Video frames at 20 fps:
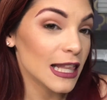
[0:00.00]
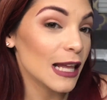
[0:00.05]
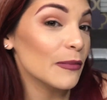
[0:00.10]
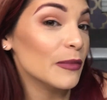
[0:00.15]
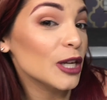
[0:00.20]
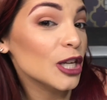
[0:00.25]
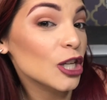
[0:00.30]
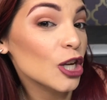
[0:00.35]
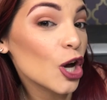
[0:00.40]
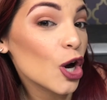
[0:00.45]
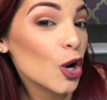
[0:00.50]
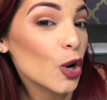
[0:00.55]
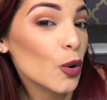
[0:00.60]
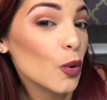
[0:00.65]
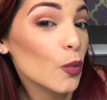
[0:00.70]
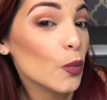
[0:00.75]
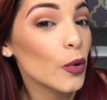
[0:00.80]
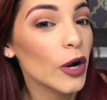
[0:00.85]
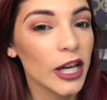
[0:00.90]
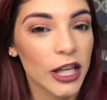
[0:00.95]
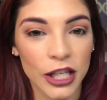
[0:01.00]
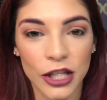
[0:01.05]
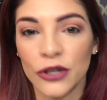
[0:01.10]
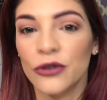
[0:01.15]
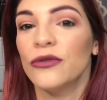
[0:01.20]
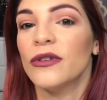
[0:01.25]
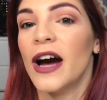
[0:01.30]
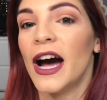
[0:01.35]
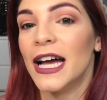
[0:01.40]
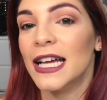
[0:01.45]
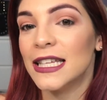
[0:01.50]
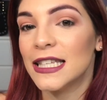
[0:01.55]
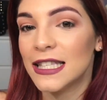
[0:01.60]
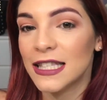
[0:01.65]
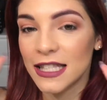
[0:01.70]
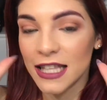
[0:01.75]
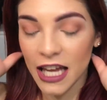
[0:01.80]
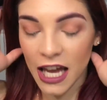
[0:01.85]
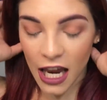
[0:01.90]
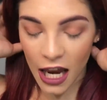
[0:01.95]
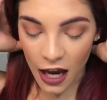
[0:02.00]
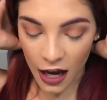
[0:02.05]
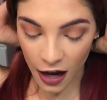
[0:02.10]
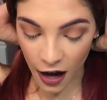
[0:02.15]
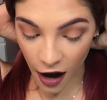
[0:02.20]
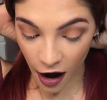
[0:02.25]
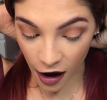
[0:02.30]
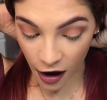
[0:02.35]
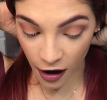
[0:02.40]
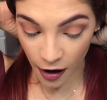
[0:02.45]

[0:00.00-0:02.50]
Let me know what you guys think,